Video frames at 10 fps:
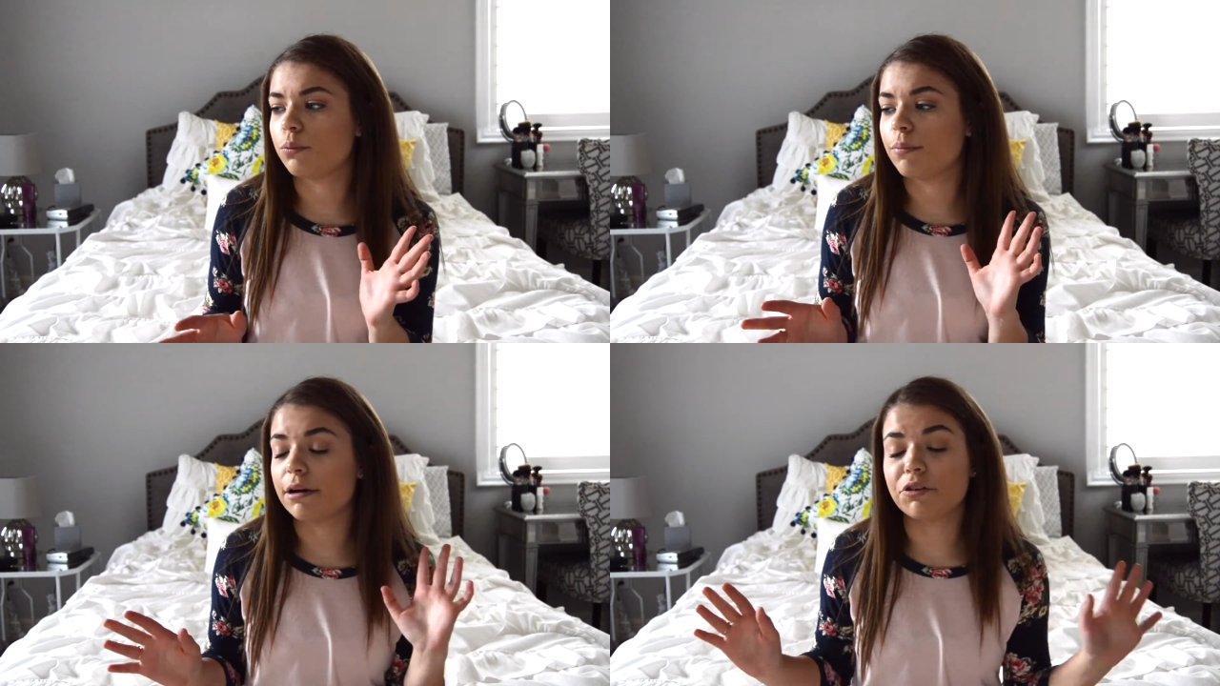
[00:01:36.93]

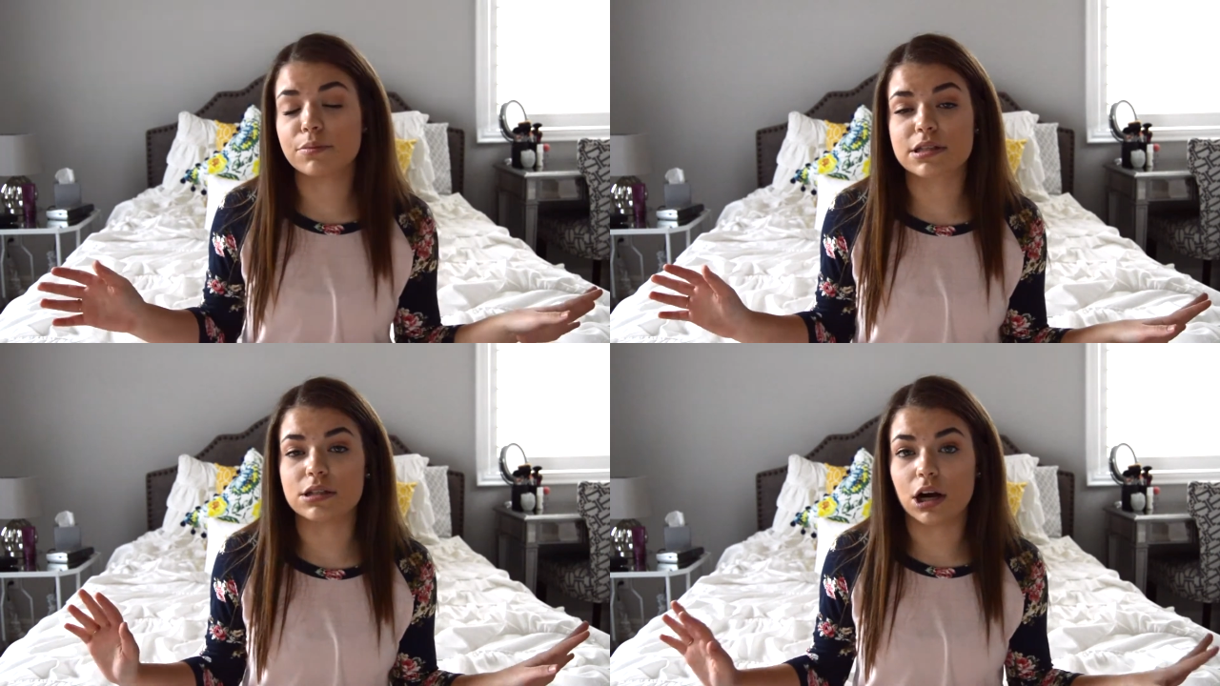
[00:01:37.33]
my
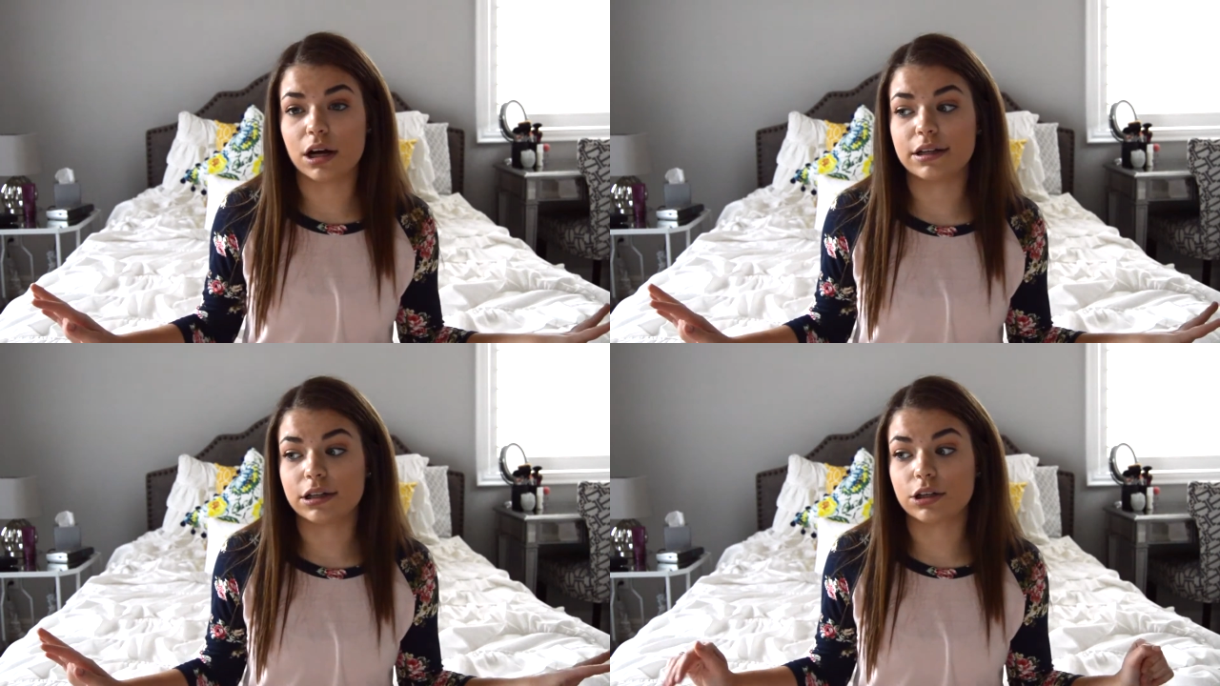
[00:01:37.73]
room is
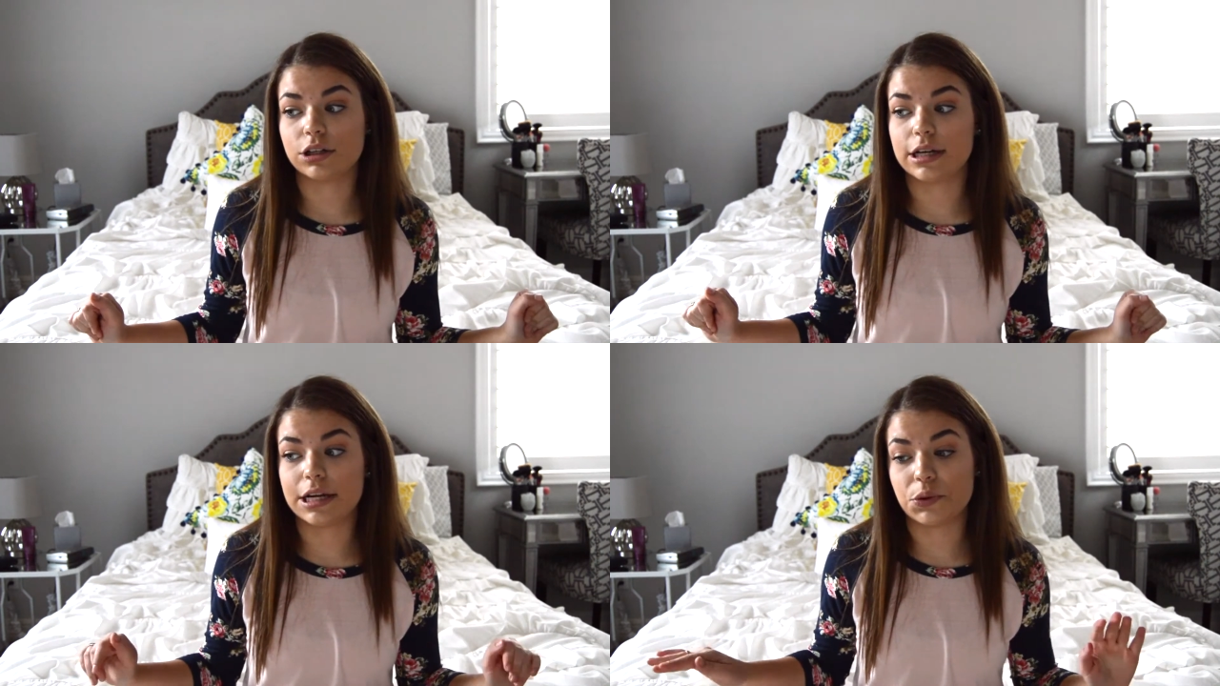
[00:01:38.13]
not
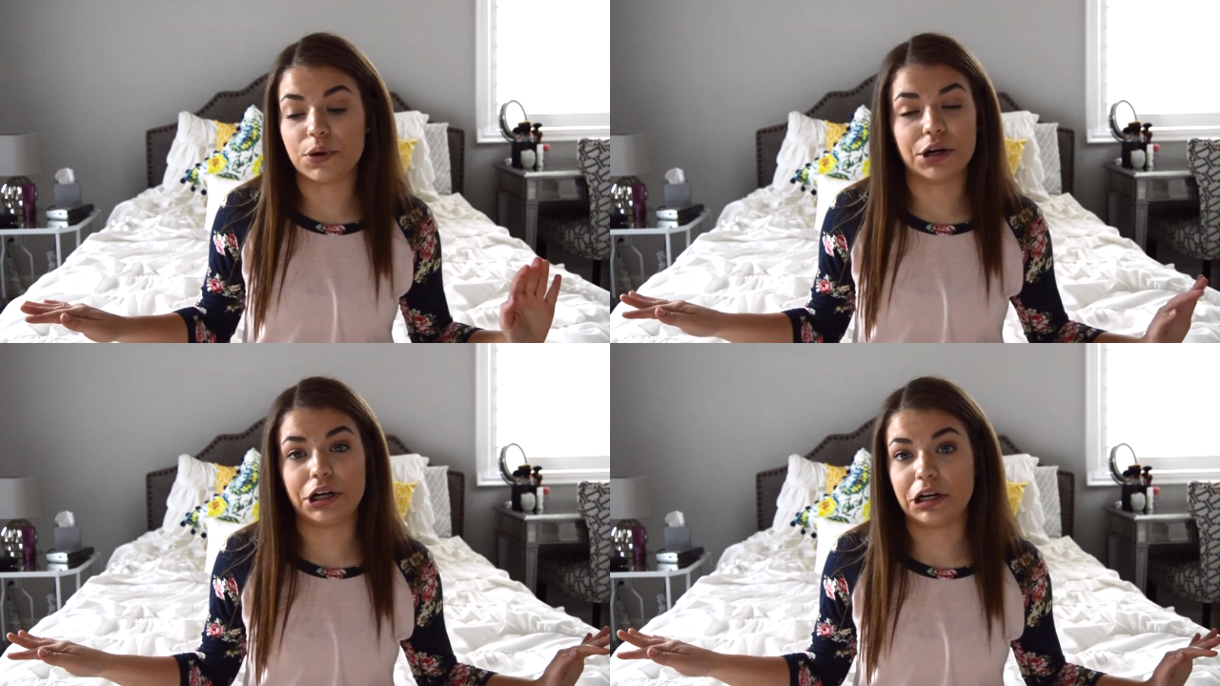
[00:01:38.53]

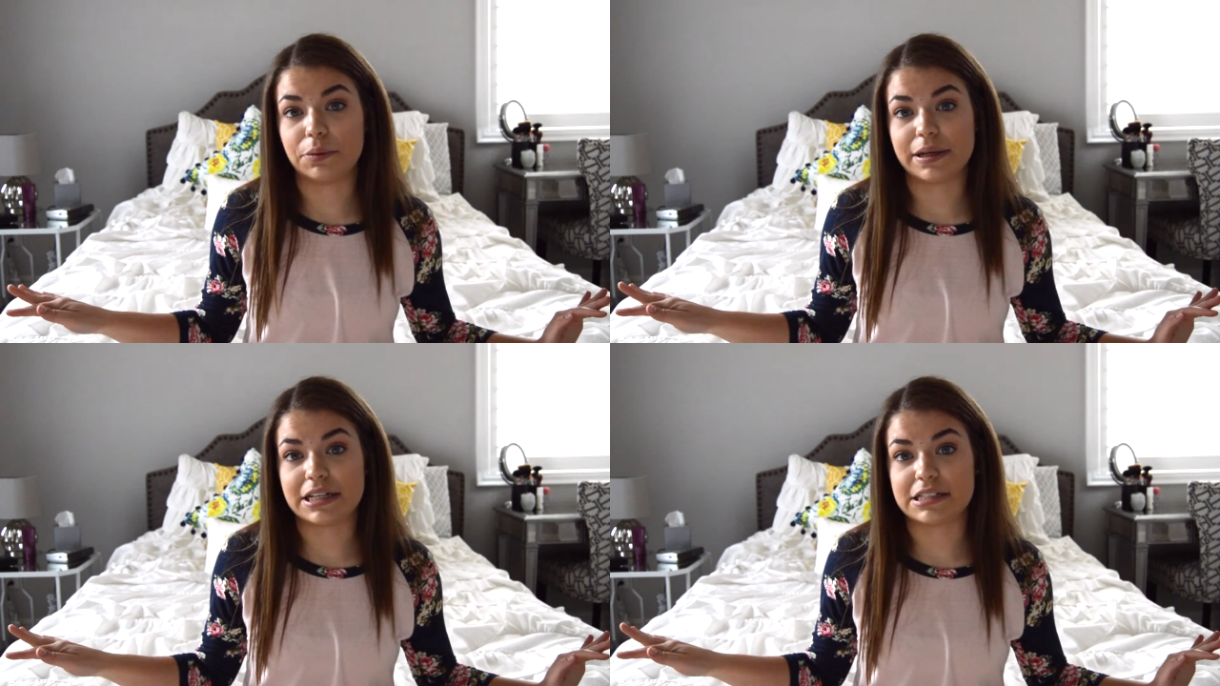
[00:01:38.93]
anywhere near being